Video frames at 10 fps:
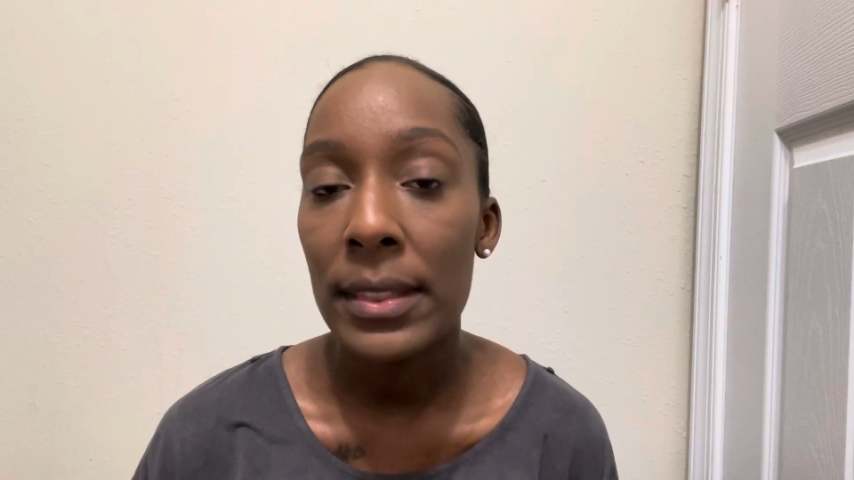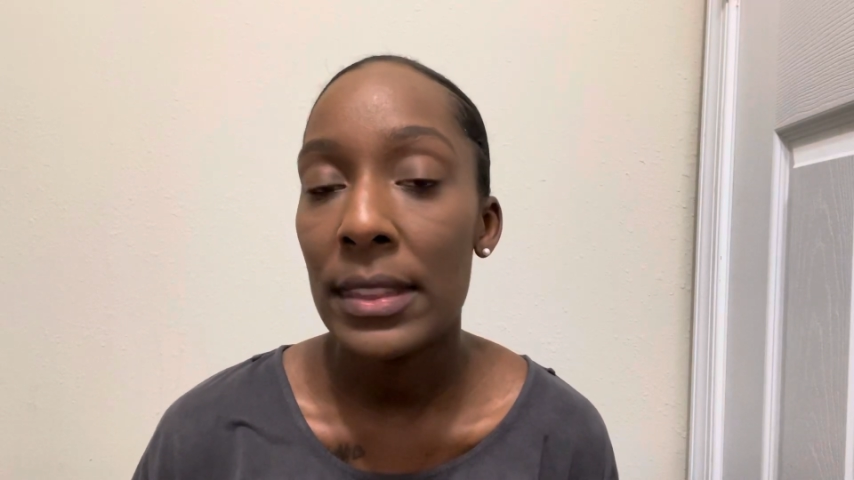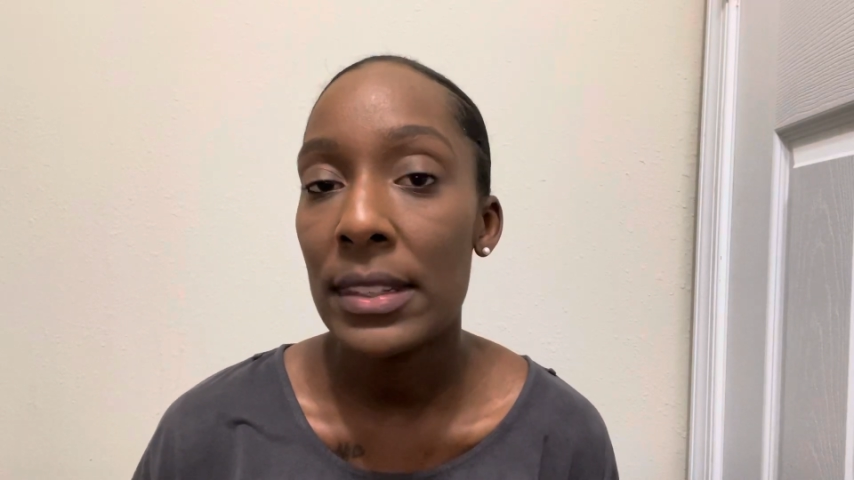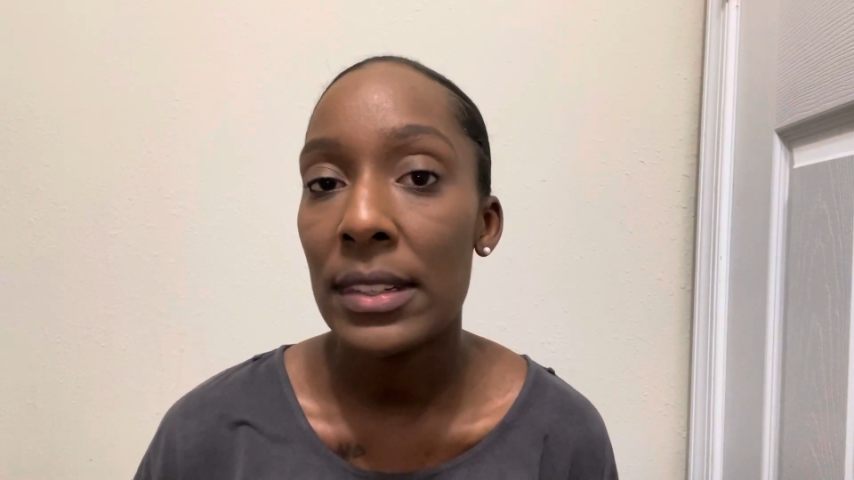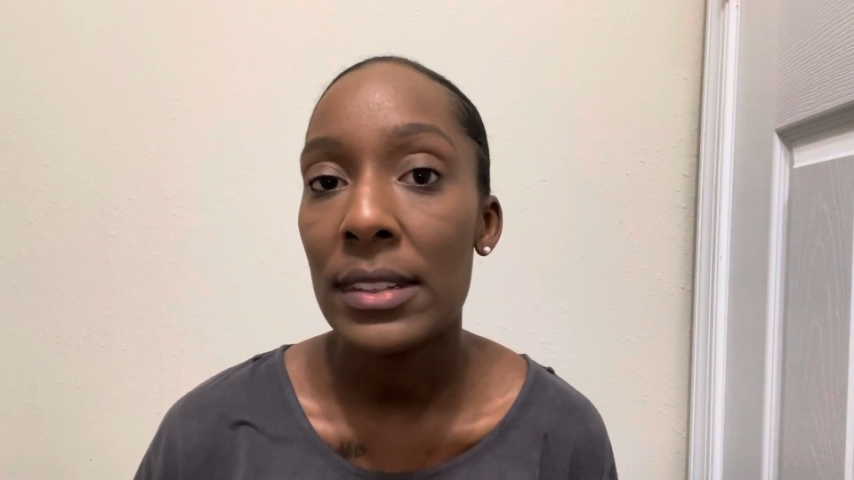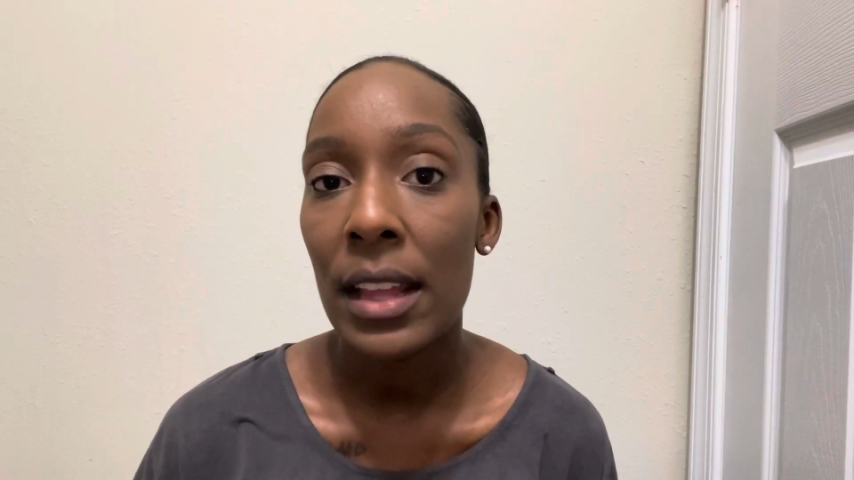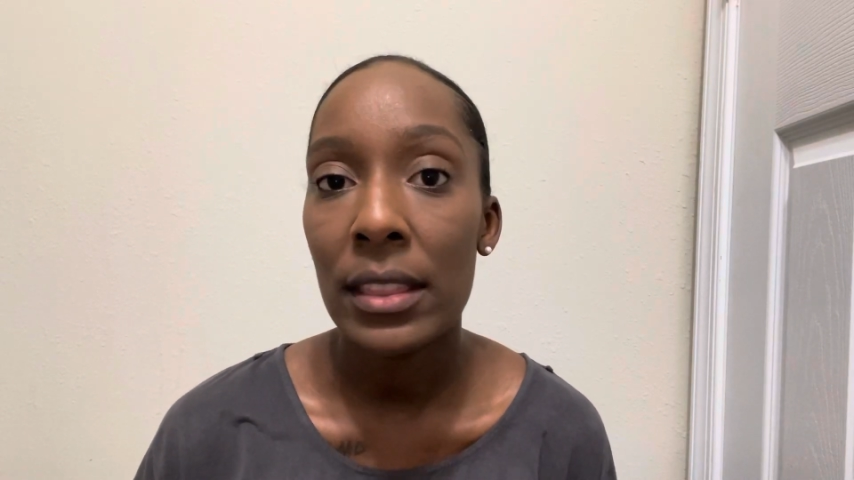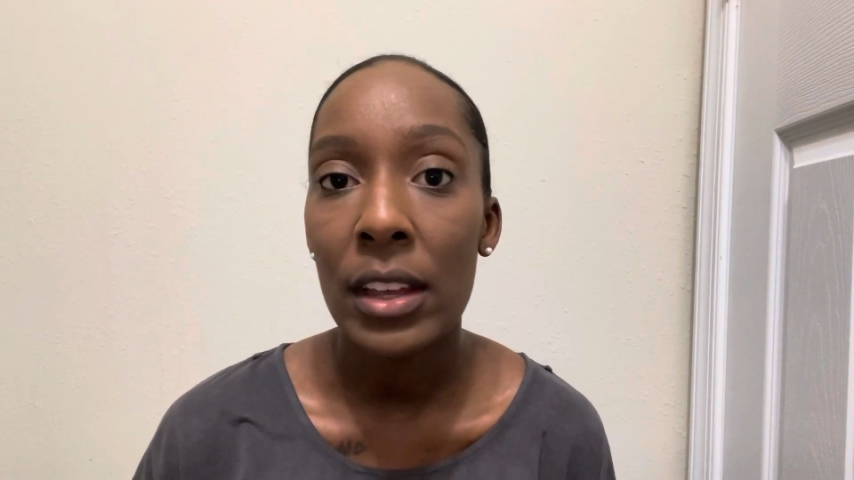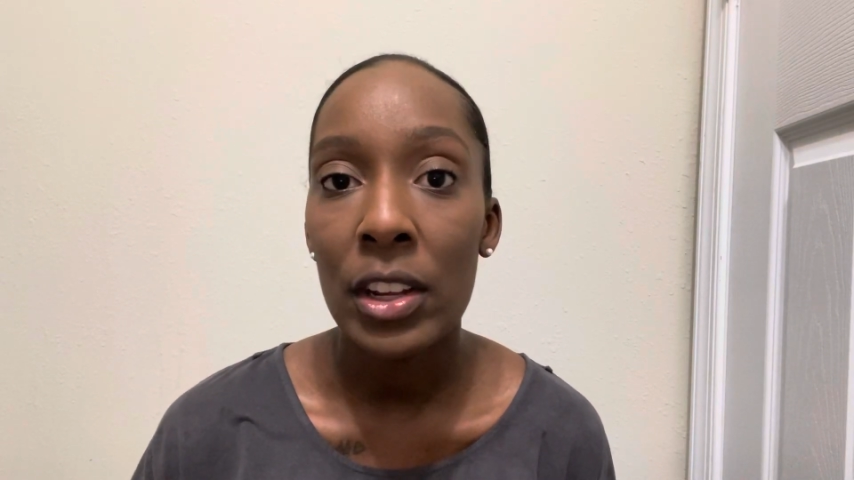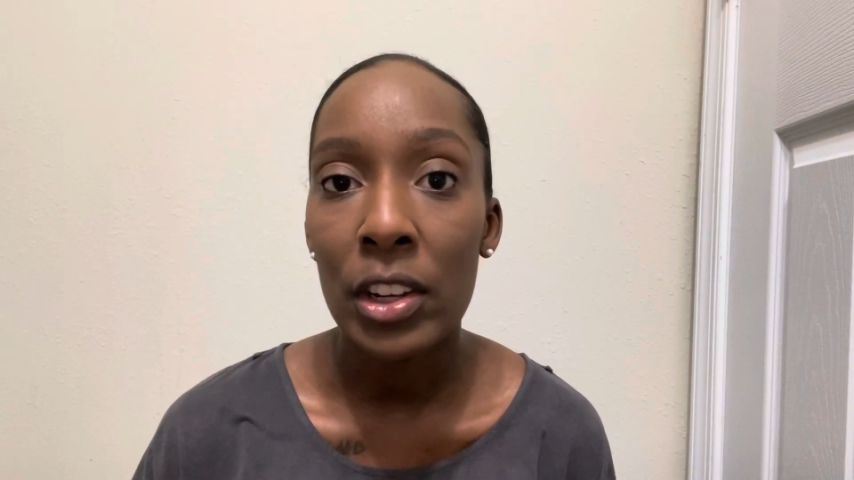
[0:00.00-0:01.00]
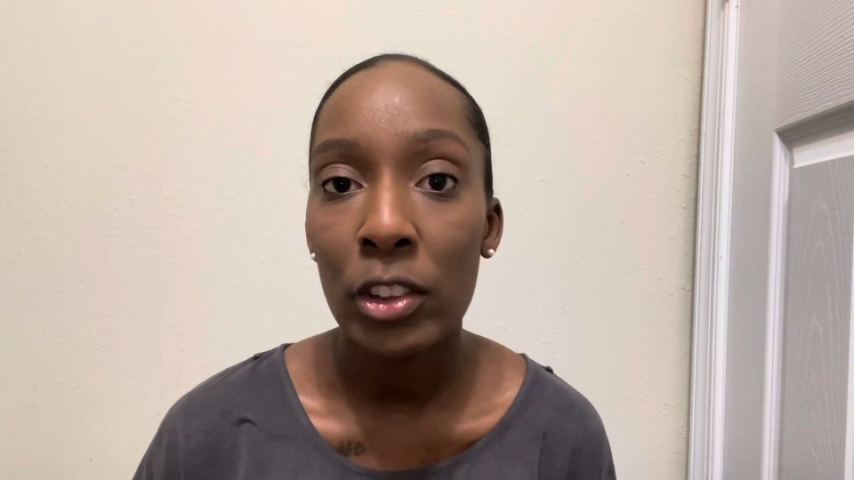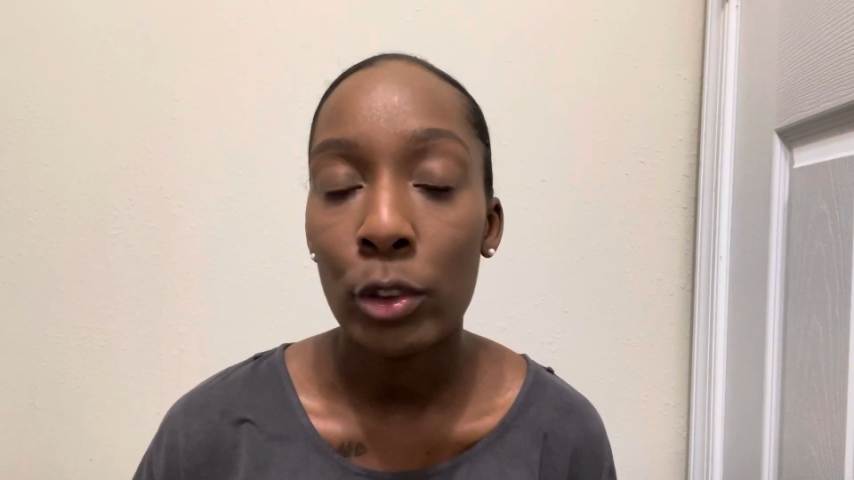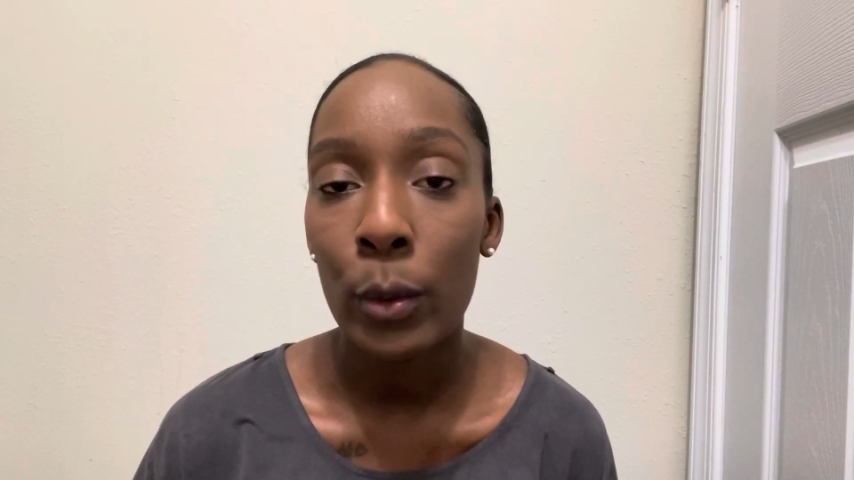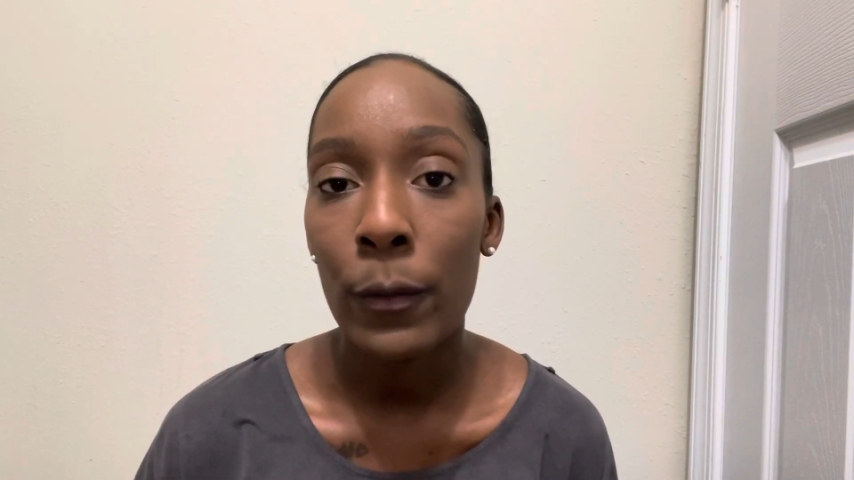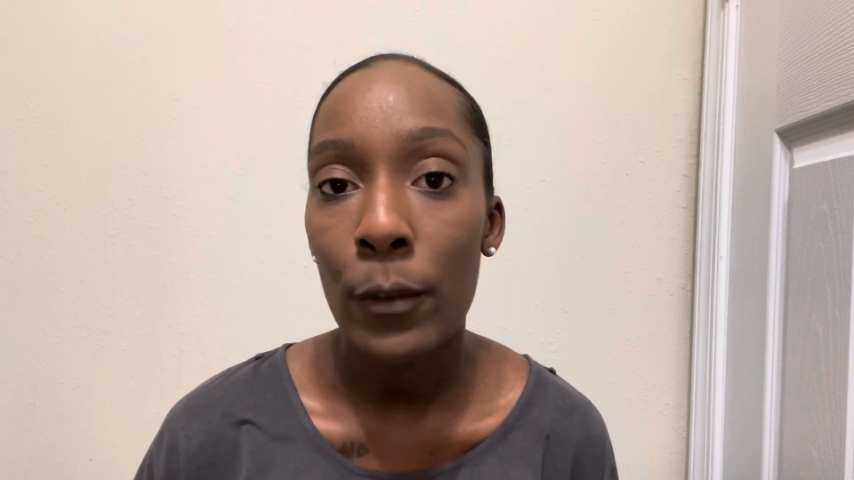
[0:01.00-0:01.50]
This is not the
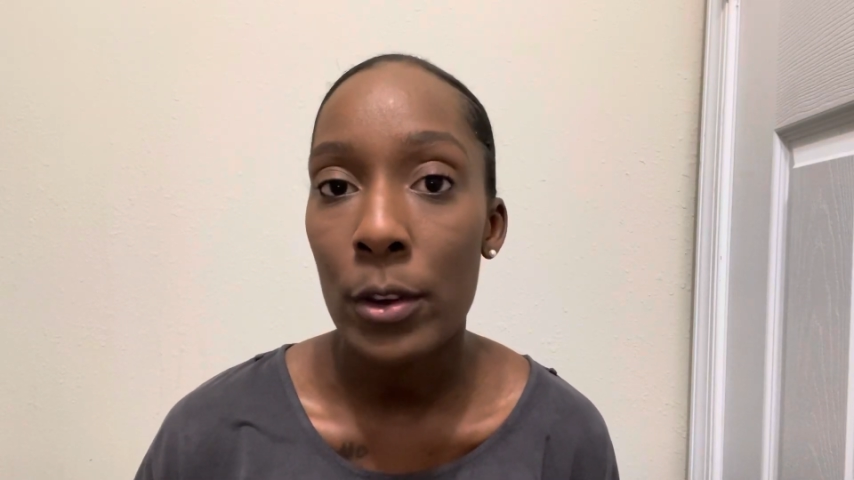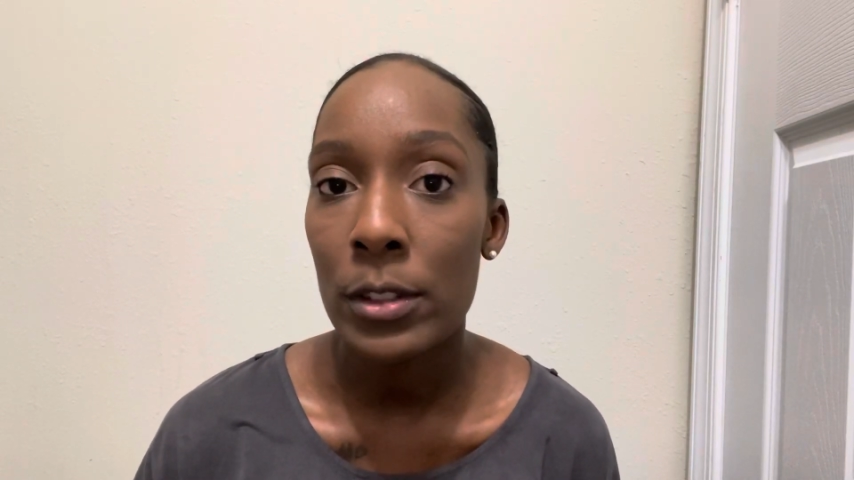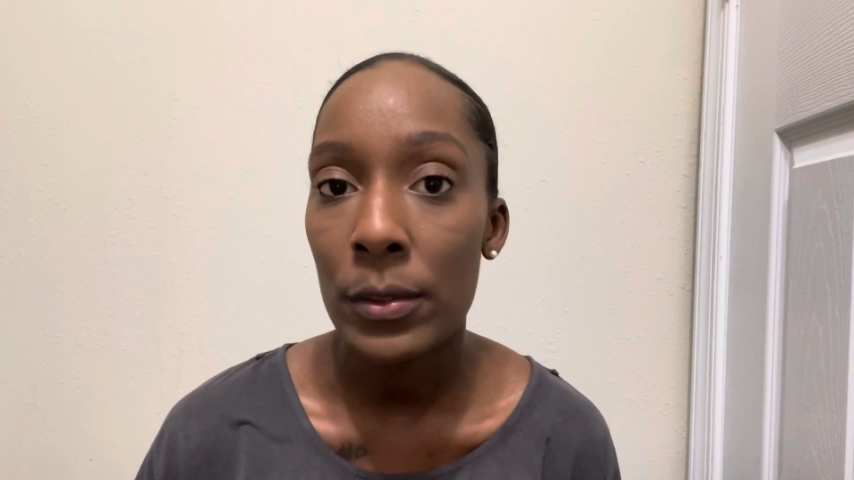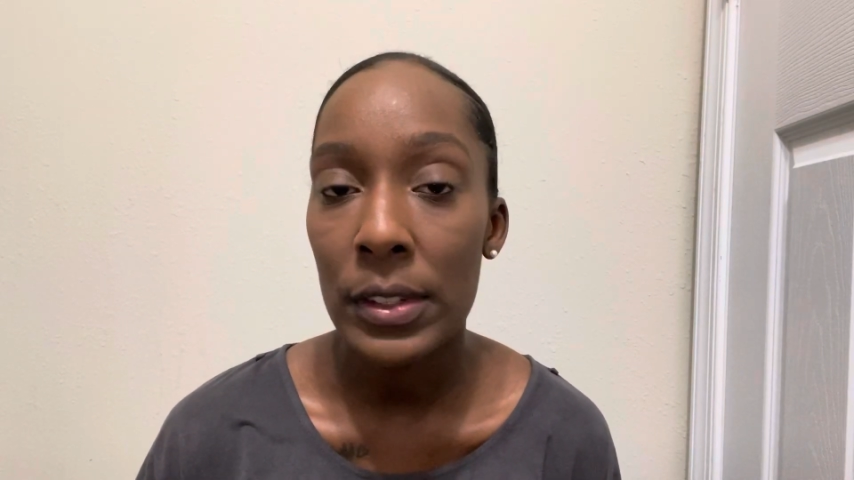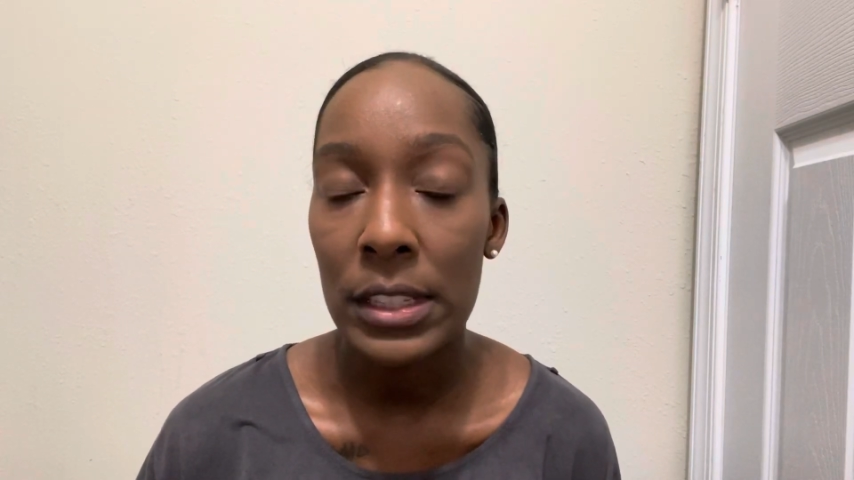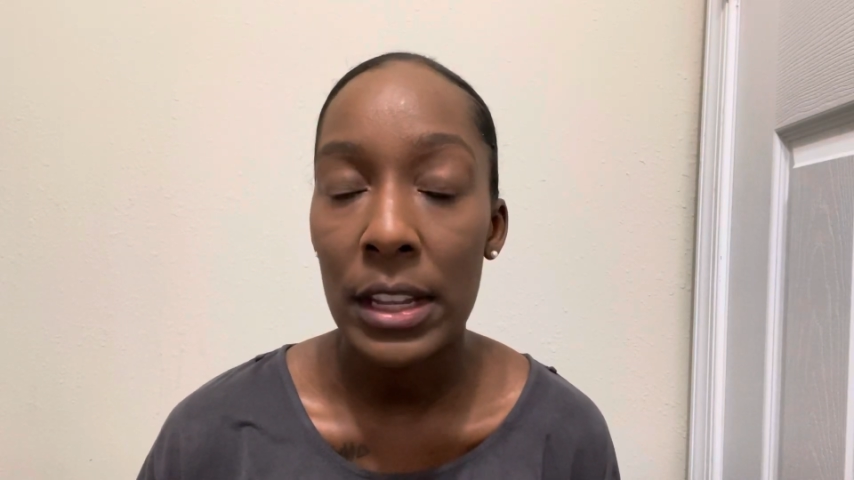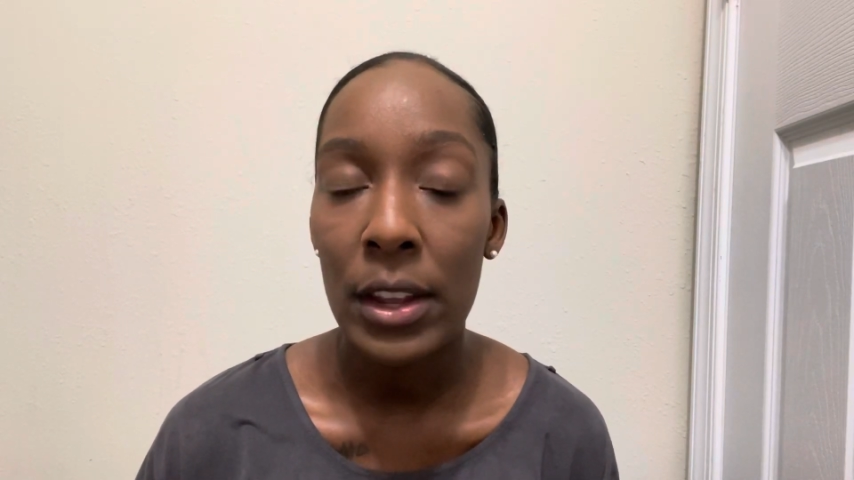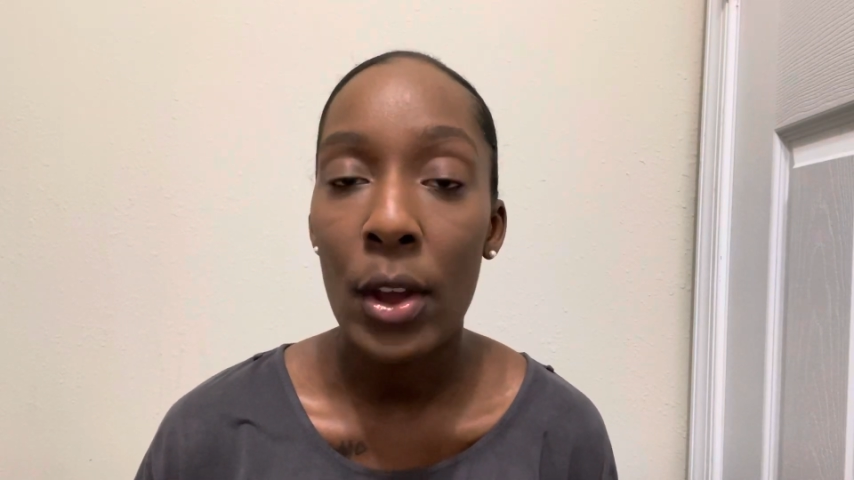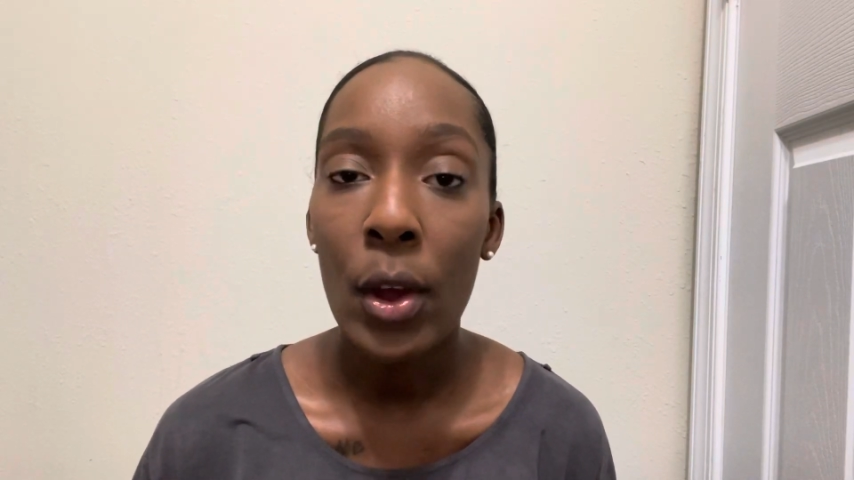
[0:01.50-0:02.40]
initial first visit